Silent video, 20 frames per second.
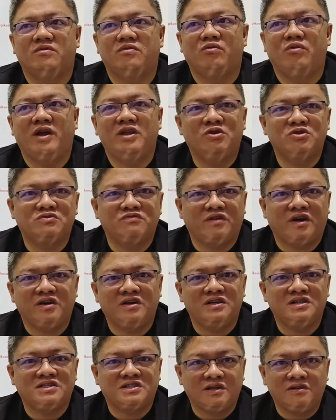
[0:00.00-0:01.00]
radio
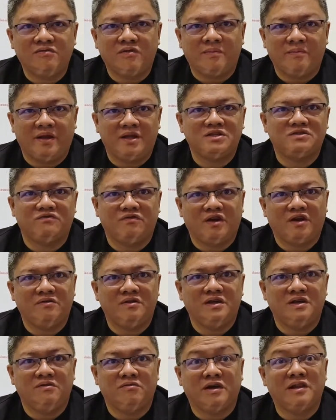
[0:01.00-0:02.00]
still remains
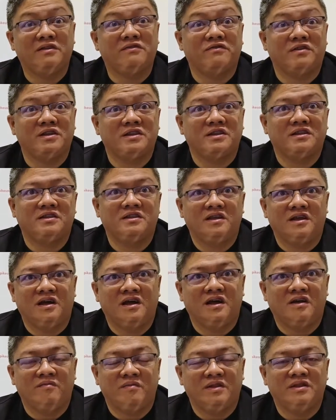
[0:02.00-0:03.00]
very relevant
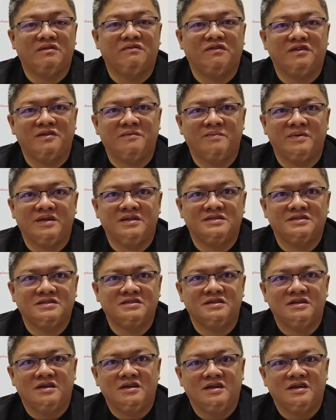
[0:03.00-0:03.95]
in the Philippines.